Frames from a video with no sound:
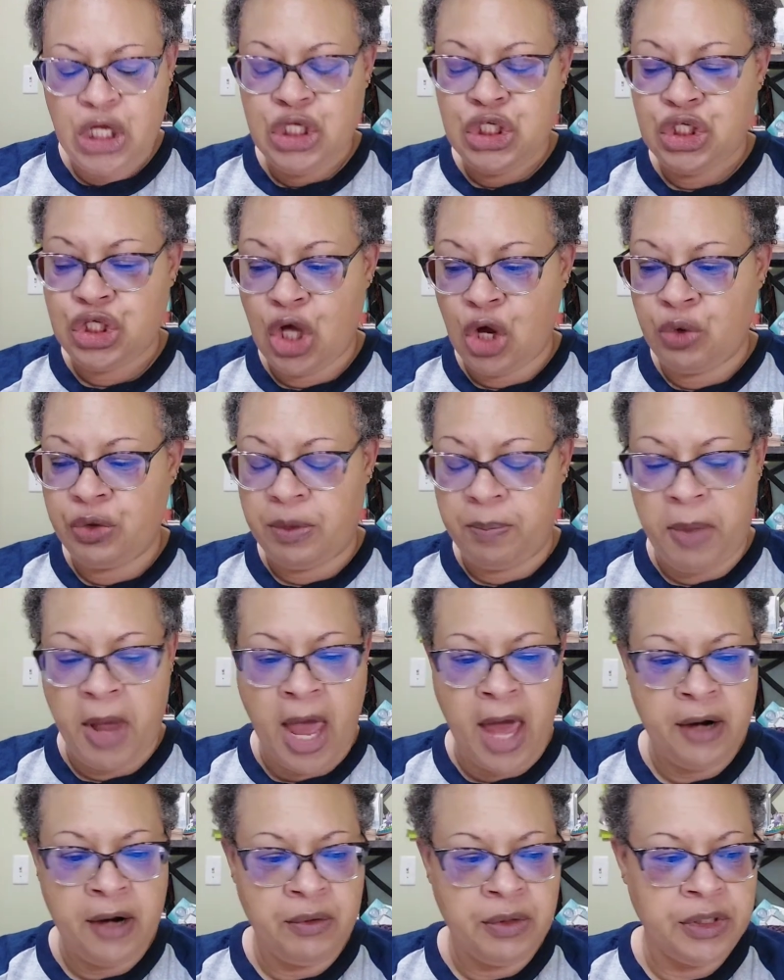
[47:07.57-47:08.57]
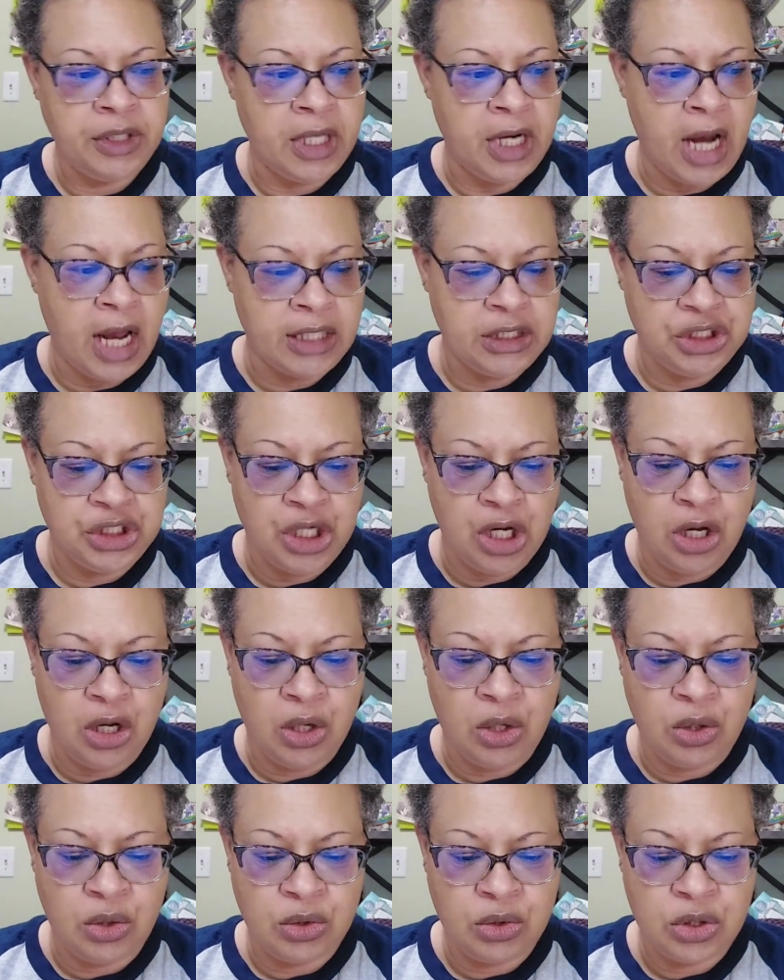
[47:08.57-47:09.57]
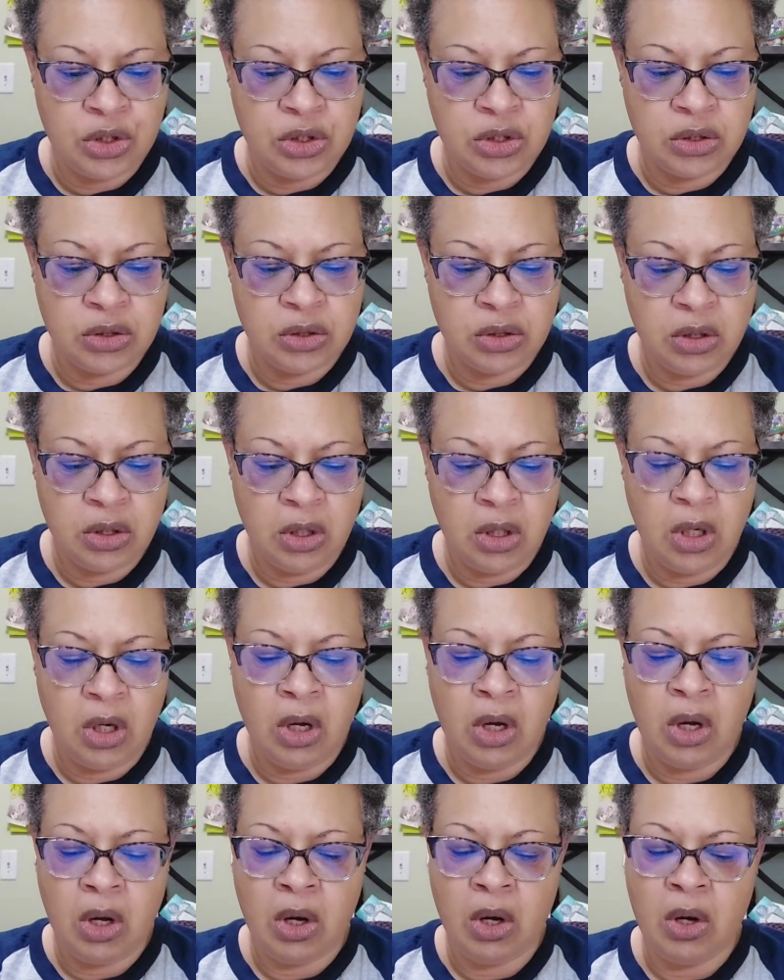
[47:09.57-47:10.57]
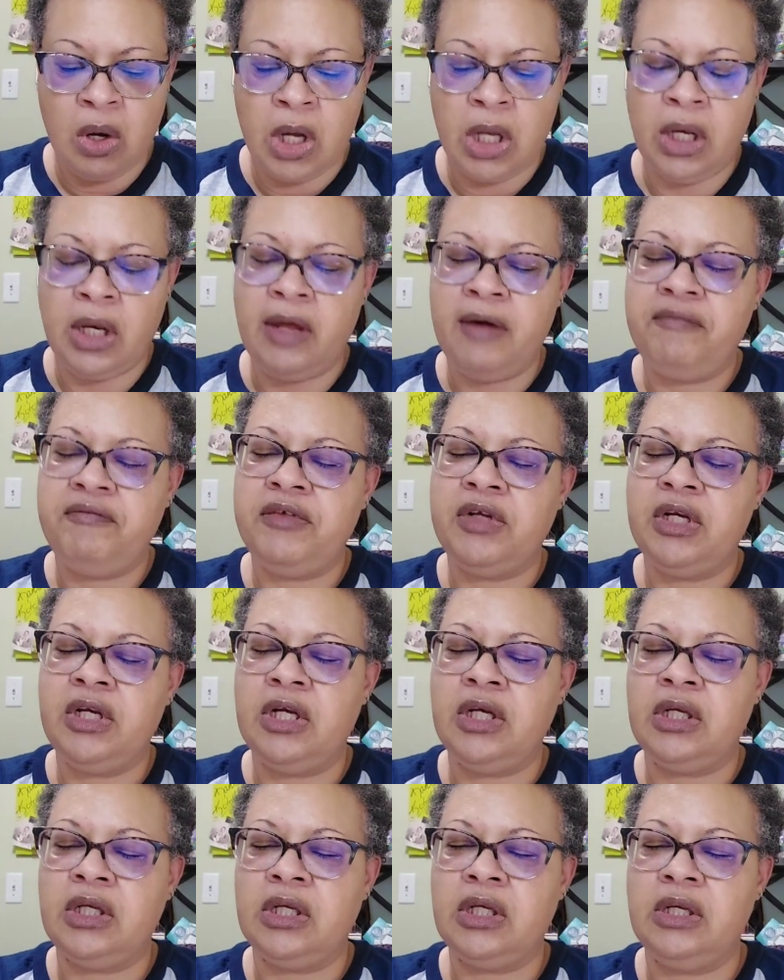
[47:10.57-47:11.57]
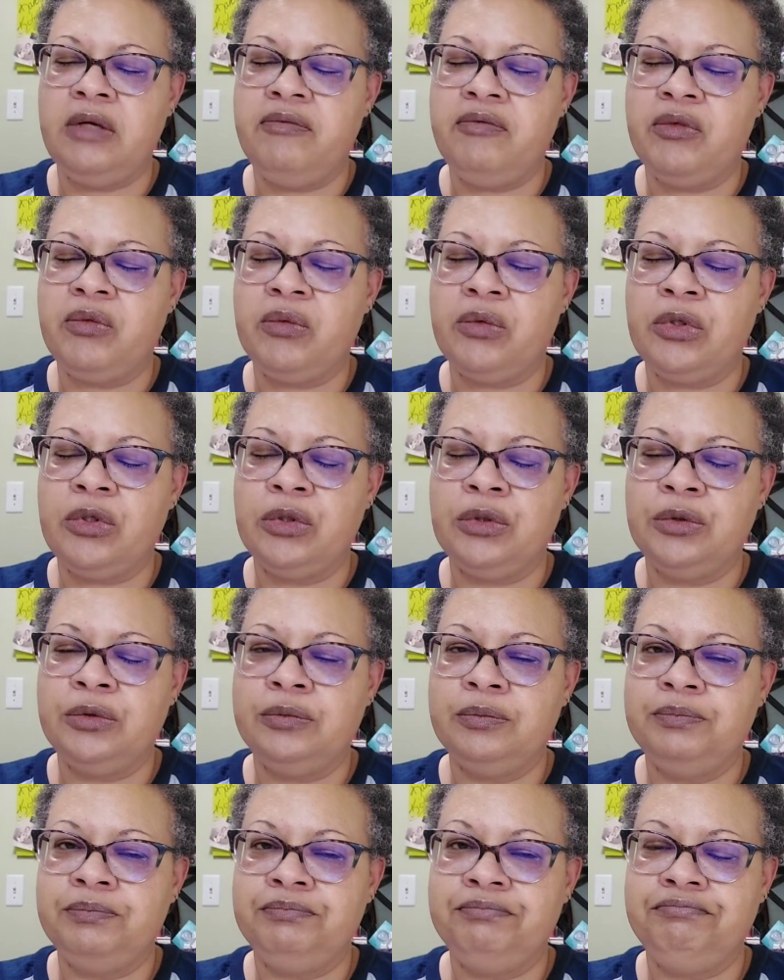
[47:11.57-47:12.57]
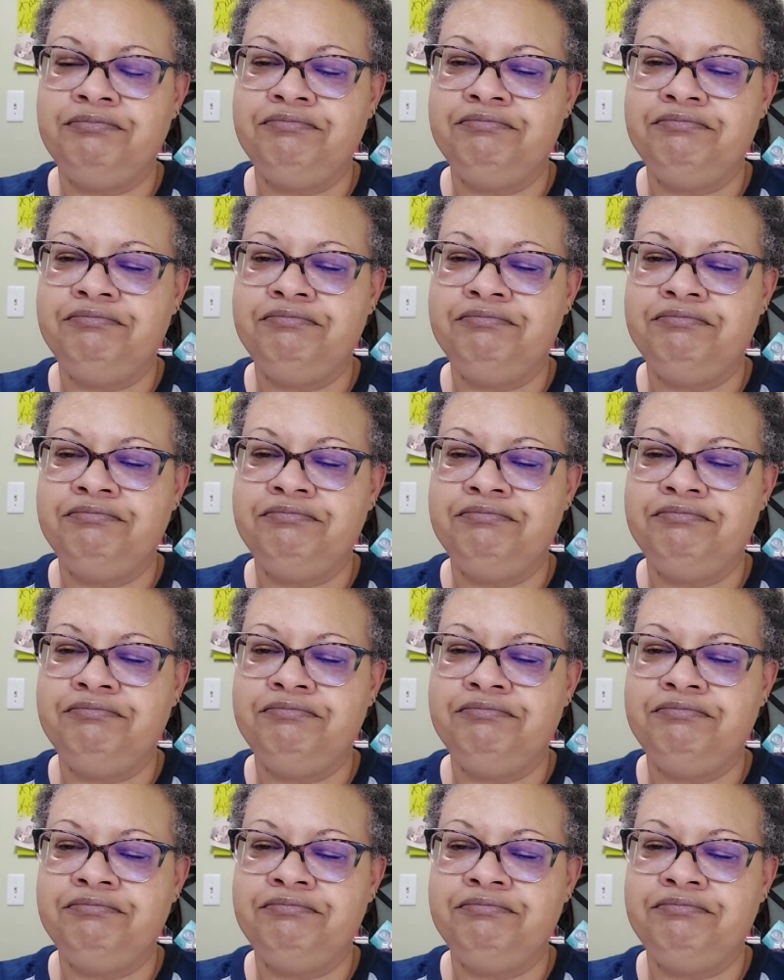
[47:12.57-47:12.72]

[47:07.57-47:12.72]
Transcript: So the pattern that I chose, oh, I left it in the living room.